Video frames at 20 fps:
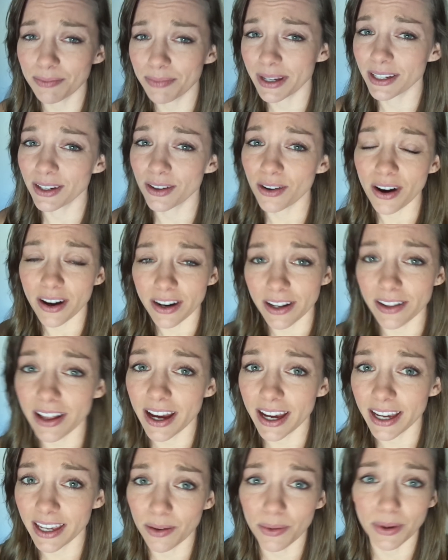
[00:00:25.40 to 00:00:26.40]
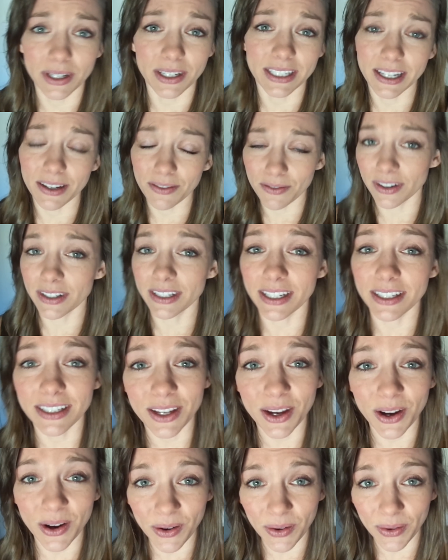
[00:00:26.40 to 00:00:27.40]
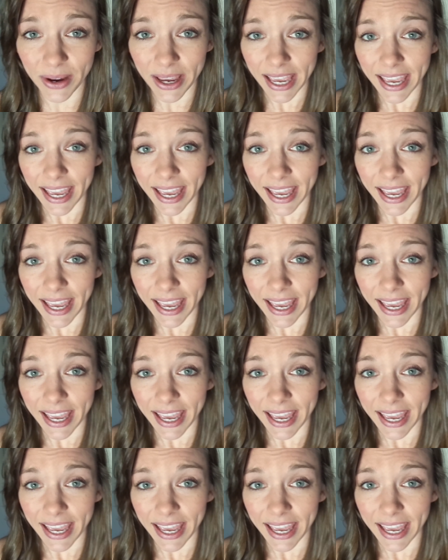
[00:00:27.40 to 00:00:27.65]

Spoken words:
been gone a lot. He went to San Francisco,